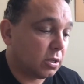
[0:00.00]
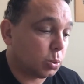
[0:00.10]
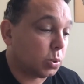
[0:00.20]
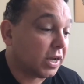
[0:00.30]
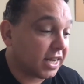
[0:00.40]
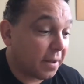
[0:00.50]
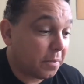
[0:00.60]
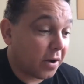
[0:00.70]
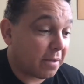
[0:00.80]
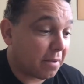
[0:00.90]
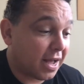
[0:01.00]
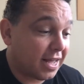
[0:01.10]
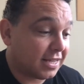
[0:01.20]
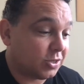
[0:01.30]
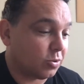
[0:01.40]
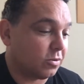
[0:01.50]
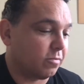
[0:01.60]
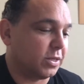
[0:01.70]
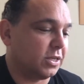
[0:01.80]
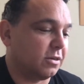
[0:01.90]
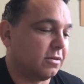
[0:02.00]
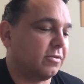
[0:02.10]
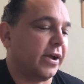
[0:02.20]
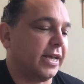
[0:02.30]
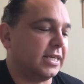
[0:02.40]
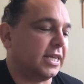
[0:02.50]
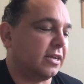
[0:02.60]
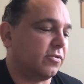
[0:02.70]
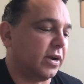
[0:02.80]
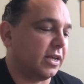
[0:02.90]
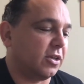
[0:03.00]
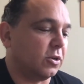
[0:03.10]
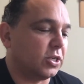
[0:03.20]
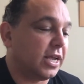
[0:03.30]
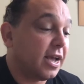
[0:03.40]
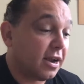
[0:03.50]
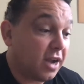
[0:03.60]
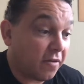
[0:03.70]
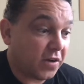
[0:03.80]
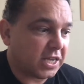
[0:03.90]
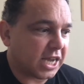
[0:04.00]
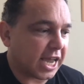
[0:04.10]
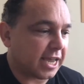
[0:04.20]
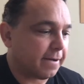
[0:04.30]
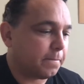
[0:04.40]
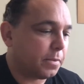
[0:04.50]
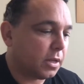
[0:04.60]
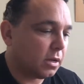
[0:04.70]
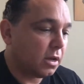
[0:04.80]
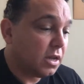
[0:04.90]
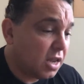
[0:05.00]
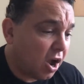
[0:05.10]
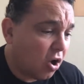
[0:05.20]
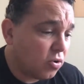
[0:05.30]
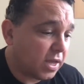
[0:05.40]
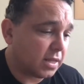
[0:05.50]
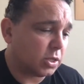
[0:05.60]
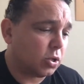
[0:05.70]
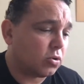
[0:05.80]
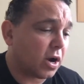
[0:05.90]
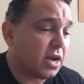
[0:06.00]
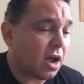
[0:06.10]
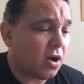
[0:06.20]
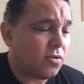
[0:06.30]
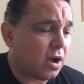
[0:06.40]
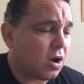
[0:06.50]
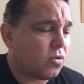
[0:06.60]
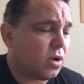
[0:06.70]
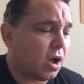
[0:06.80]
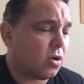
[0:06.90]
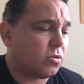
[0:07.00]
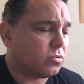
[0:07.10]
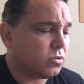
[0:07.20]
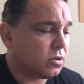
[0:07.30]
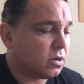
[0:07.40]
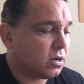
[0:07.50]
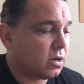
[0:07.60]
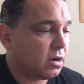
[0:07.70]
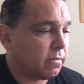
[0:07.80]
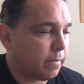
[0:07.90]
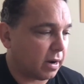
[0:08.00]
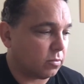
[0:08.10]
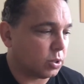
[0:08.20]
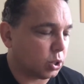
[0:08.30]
Drink it up, Grandma, Mr. Cranky said, grinning hugely. Lovely tea. No, the other two cried. No, no, no. But it was